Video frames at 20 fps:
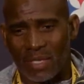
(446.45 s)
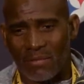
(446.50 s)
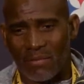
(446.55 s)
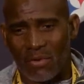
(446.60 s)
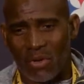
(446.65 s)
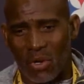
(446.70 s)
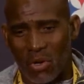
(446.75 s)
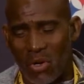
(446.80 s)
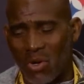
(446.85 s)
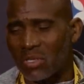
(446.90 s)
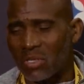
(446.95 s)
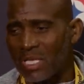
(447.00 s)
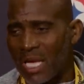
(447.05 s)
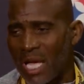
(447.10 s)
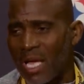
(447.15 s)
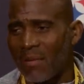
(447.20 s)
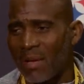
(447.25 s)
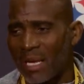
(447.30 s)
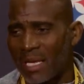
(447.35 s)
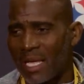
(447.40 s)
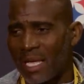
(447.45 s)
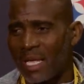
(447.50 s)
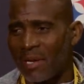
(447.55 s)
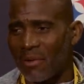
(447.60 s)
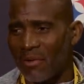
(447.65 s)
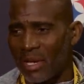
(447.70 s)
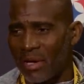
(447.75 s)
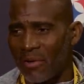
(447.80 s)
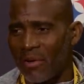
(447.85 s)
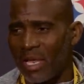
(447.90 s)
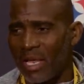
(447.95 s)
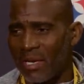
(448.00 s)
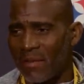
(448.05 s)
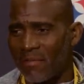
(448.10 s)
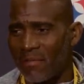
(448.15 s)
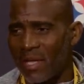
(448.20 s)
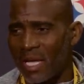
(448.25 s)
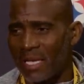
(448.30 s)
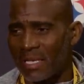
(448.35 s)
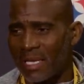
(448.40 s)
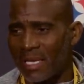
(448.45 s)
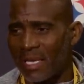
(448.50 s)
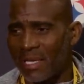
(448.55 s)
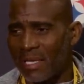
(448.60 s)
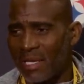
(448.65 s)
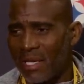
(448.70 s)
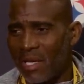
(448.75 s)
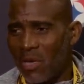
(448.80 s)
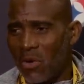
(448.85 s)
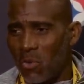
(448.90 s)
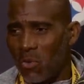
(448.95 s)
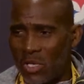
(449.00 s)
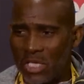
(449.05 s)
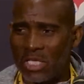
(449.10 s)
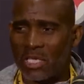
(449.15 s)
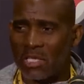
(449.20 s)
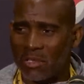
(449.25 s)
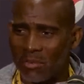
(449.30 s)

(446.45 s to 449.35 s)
for a long time, I kind of regretted the fact that we